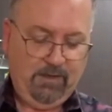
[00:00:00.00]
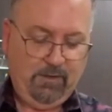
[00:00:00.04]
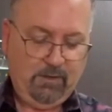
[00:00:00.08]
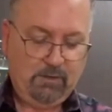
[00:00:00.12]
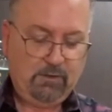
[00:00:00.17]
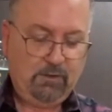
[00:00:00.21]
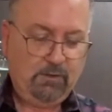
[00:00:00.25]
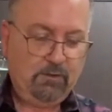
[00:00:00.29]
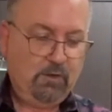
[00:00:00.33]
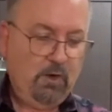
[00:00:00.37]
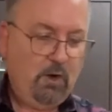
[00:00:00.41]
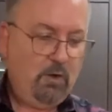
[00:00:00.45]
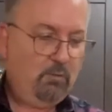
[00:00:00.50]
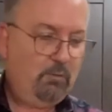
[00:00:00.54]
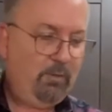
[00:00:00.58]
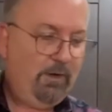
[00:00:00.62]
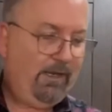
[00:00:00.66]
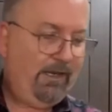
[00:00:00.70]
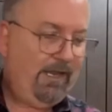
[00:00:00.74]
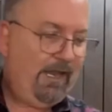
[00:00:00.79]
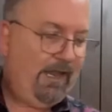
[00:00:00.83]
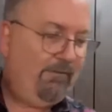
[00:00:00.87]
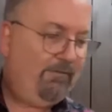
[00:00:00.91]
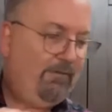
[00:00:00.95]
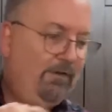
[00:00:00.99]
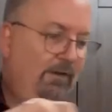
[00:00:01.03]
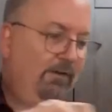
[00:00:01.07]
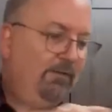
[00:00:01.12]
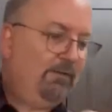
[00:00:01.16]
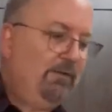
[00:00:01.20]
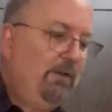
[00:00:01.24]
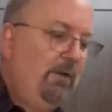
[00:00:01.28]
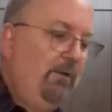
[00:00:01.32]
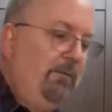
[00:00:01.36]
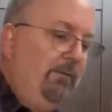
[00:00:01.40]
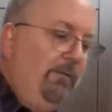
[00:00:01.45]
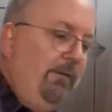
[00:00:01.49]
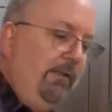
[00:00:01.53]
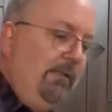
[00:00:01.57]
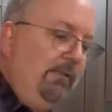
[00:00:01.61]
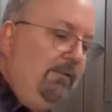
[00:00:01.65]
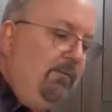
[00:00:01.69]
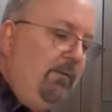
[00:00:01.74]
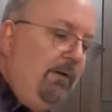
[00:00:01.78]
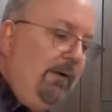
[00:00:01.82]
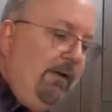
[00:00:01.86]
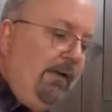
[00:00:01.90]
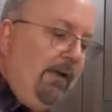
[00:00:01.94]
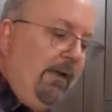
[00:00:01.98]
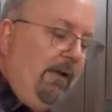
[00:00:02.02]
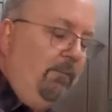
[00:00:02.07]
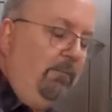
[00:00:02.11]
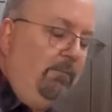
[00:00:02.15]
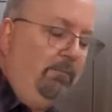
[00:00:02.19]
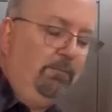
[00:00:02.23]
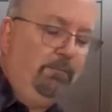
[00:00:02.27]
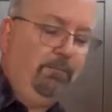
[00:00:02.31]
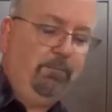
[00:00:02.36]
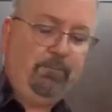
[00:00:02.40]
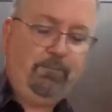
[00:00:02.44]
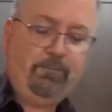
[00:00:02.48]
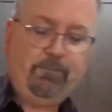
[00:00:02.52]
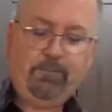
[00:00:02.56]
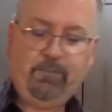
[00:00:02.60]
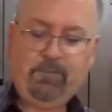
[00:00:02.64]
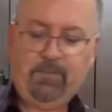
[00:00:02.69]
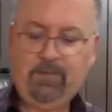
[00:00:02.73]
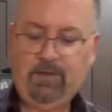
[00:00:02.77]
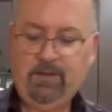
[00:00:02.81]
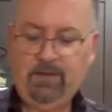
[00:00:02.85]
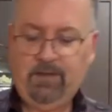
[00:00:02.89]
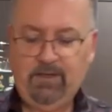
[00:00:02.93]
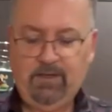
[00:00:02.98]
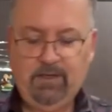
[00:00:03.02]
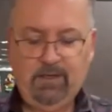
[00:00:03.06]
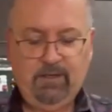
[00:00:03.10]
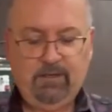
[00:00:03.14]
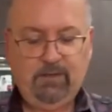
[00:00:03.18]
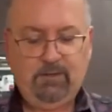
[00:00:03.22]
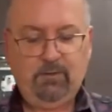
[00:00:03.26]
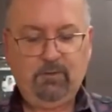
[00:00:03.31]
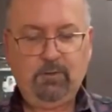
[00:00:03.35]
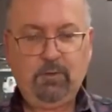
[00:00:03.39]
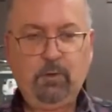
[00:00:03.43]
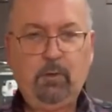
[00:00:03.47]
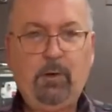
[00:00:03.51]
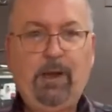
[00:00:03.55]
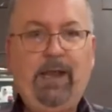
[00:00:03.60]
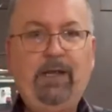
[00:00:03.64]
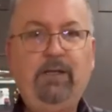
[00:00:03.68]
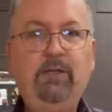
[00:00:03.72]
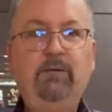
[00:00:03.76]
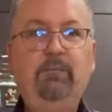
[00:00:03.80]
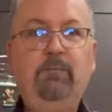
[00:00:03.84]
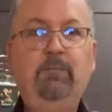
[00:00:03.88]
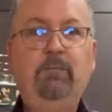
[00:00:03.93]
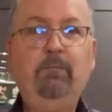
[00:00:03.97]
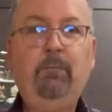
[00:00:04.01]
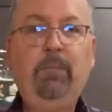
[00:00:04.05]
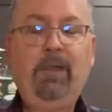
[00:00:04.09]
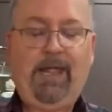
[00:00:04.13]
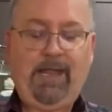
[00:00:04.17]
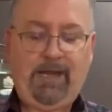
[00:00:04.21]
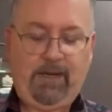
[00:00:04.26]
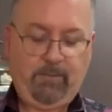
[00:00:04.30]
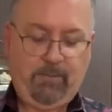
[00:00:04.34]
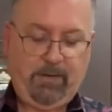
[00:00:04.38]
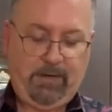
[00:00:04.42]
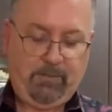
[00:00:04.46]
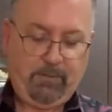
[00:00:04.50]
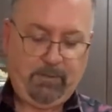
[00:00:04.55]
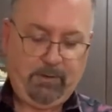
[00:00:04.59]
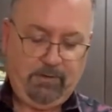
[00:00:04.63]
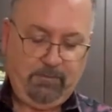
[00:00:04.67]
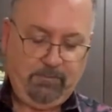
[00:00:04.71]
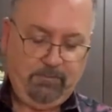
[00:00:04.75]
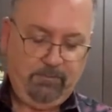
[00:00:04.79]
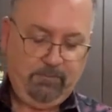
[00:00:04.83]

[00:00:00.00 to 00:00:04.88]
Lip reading: You don't really have enough salt in this right now. A little cracked black pepper.